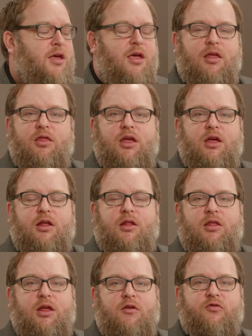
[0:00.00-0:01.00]

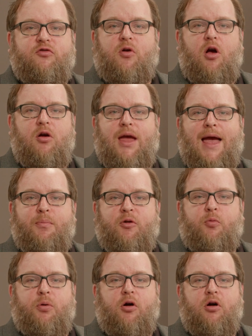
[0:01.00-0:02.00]
the strong
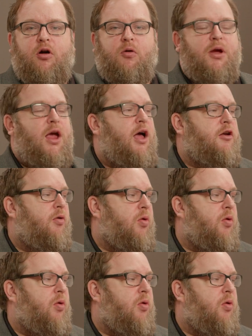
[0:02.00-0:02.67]
capital partner behind